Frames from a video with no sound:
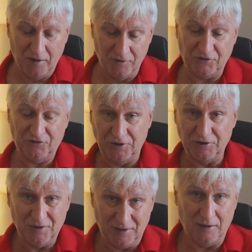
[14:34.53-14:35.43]
as I said
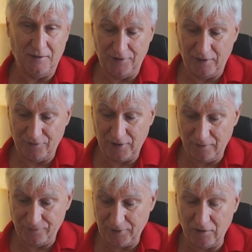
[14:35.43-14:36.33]
earlier,
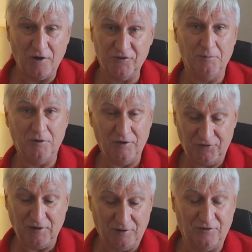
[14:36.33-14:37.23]
there are some nice
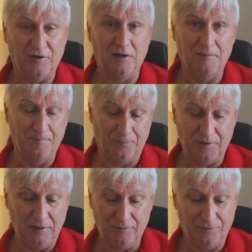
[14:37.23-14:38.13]
things.
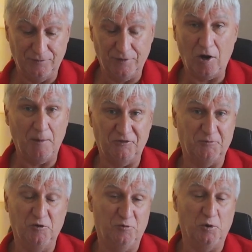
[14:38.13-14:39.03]
The
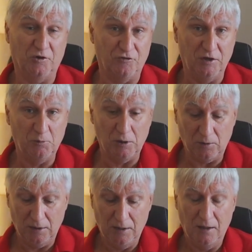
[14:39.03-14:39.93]
Hypersmooth works really well.